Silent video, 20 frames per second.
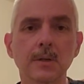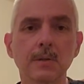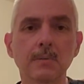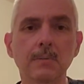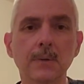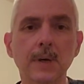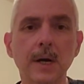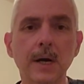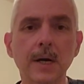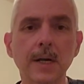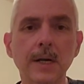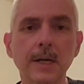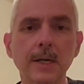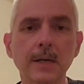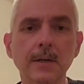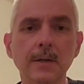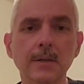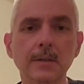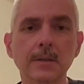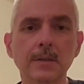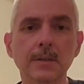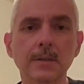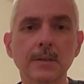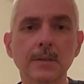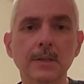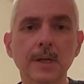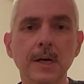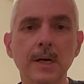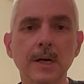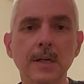body does
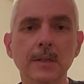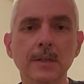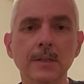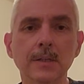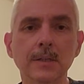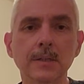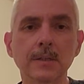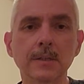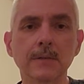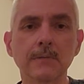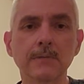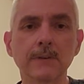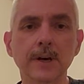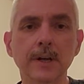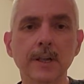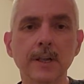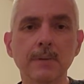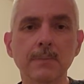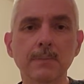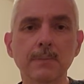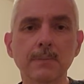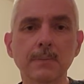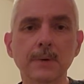not develop